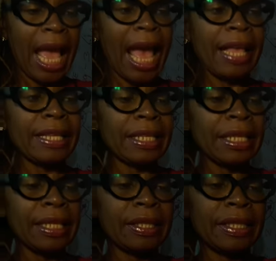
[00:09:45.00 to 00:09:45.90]
and
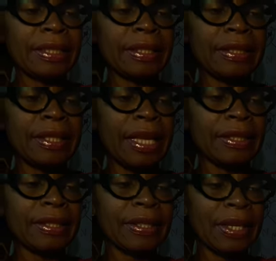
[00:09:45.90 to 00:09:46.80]
this is
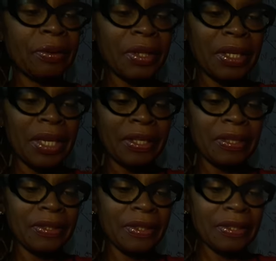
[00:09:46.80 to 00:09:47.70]
necessary.
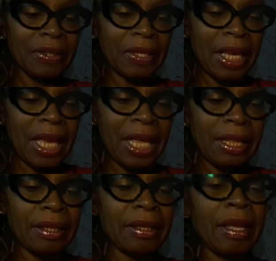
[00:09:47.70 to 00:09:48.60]
This is the
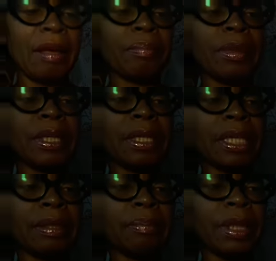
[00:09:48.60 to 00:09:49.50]
L, Mother
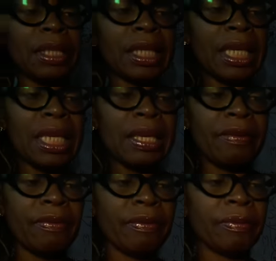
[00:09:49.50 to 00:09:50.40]

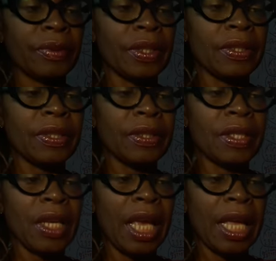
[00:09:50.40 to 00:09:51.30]
Eve. This is
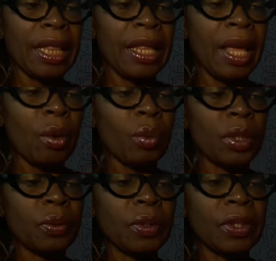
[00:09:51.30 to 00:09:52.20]
the L. We
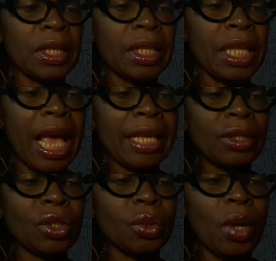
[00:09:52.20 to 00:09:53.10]
could see it has
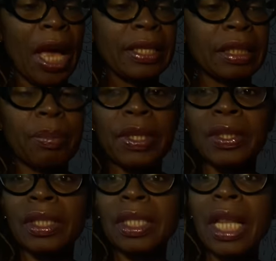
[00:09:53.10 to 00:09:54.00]
2 aspects.
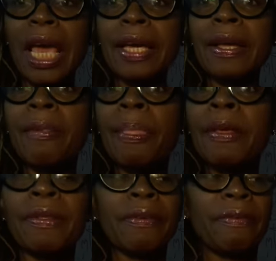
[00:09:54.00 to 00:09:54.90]
It's like
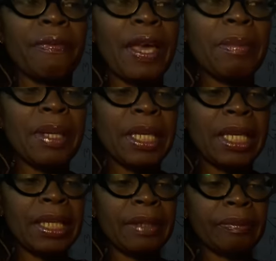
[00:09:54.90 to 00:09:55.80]
the
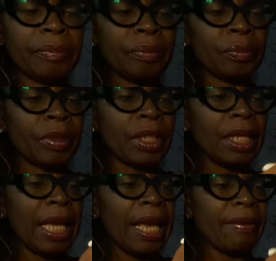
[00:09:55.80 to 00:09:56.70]
feminine.
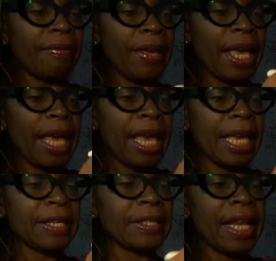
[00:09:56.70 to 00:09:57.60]
The F here
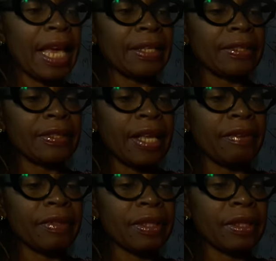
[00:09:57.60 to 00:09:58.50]
is like a
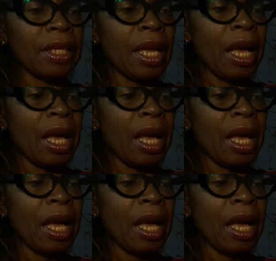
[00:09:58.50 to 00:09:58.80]
7